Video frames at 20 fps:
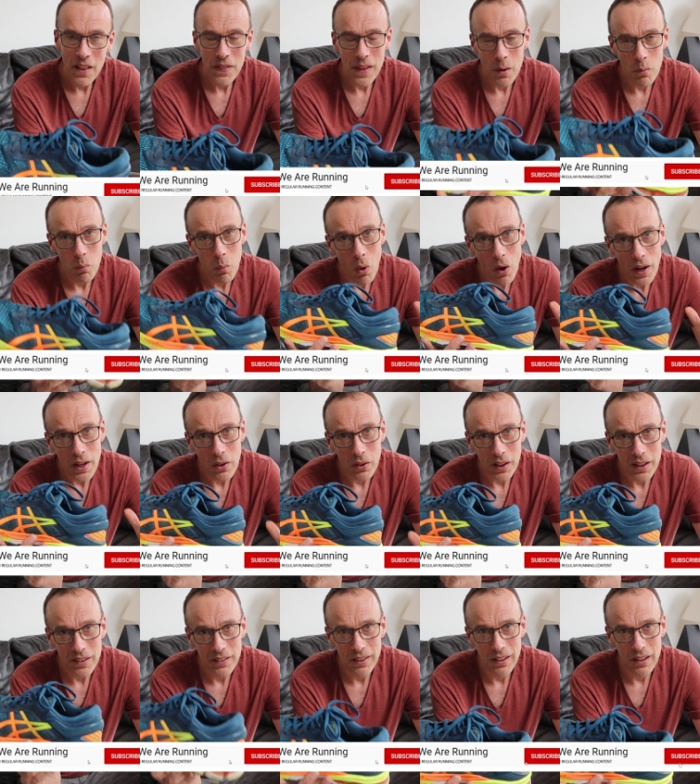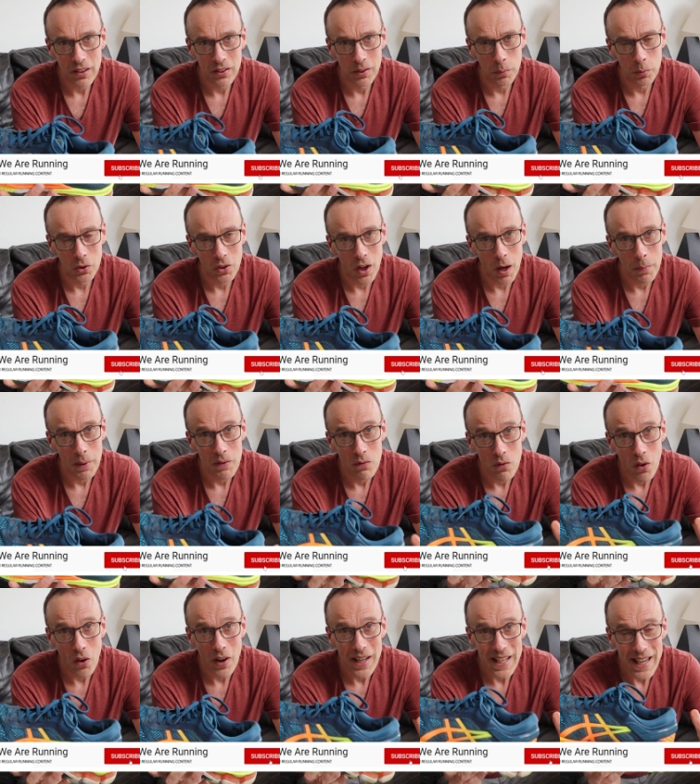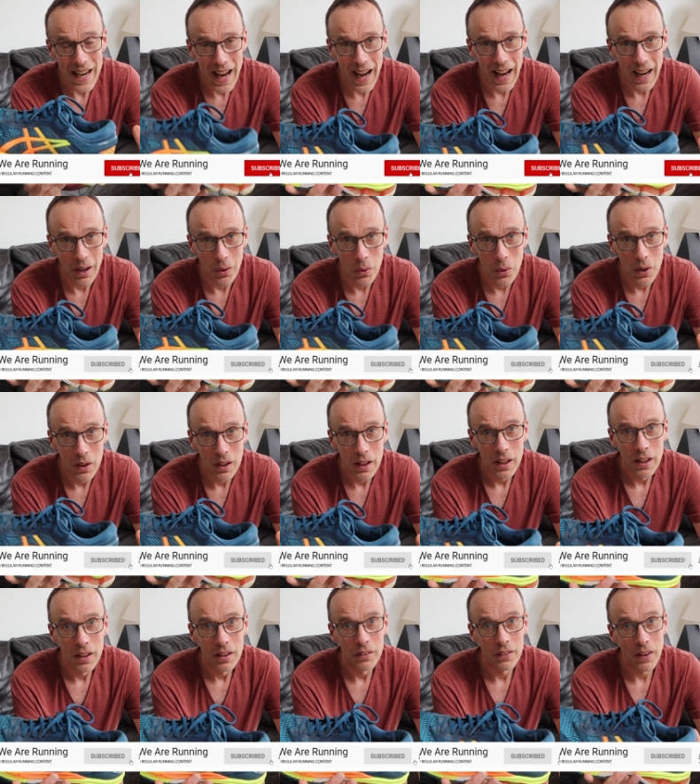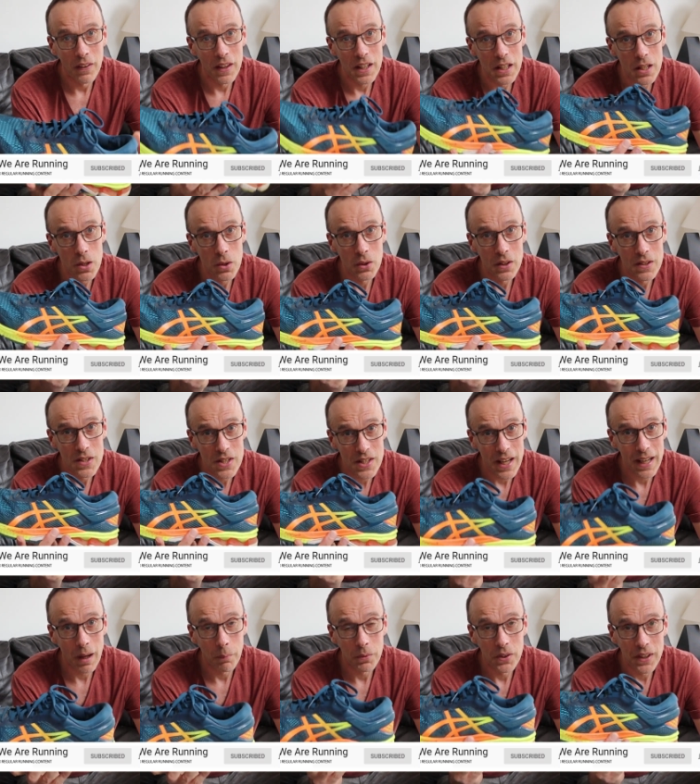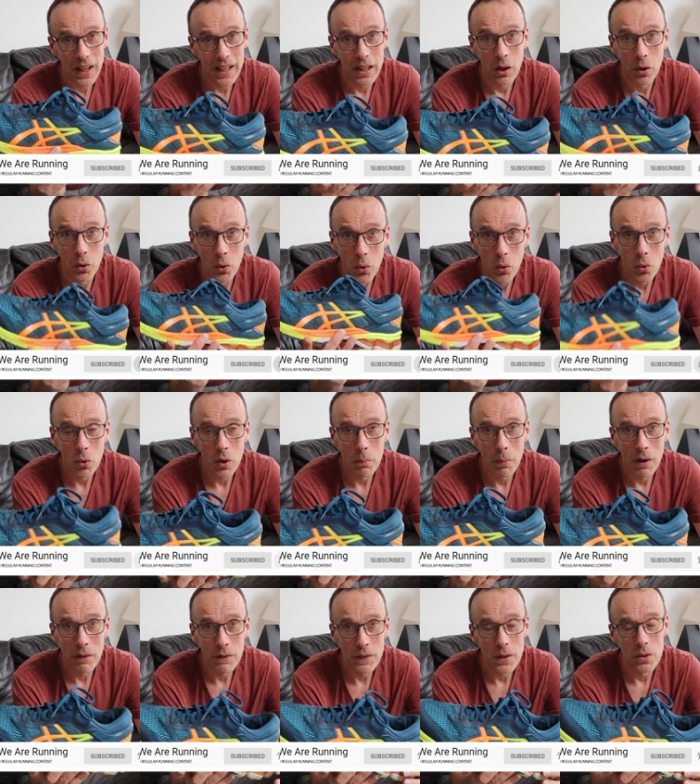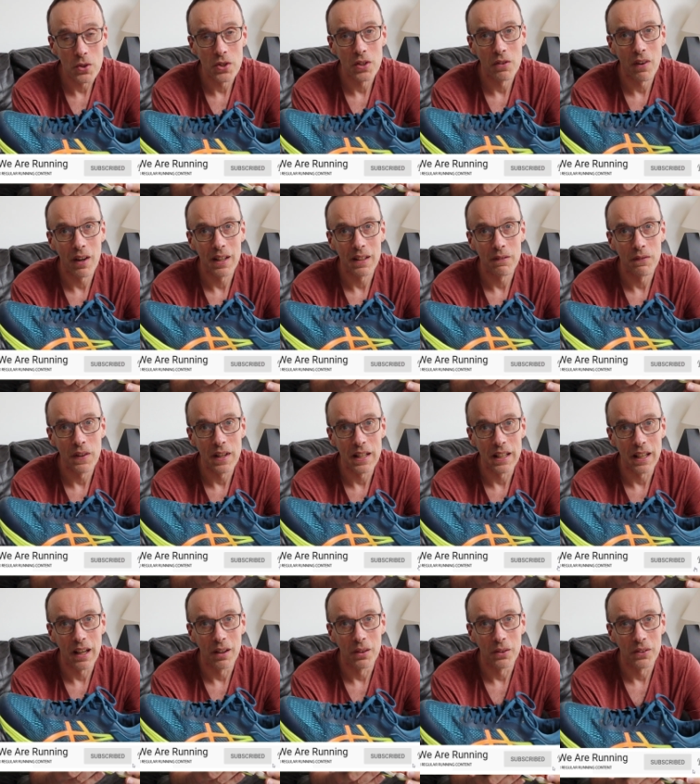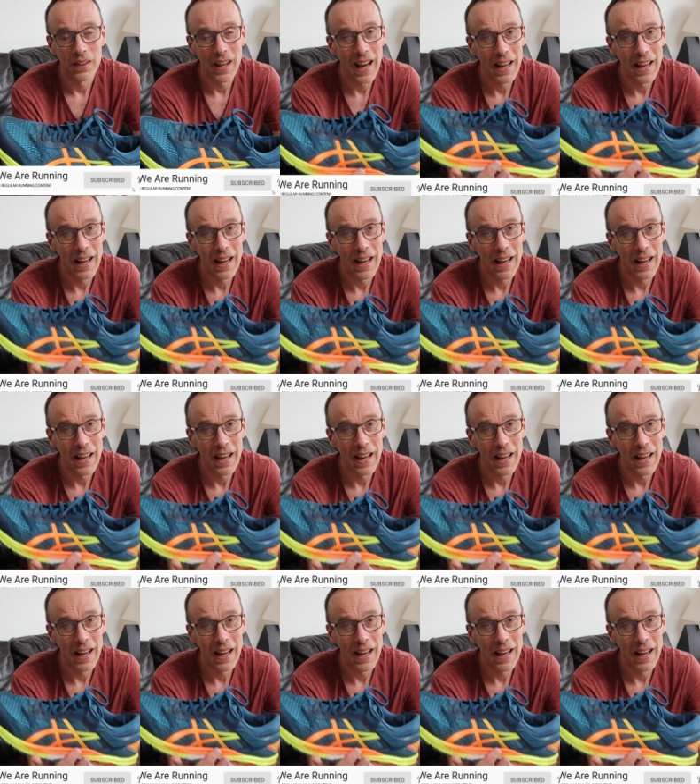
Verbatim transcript: then why not consider subscribing right now so that you can stay up to date on all of my future running videos.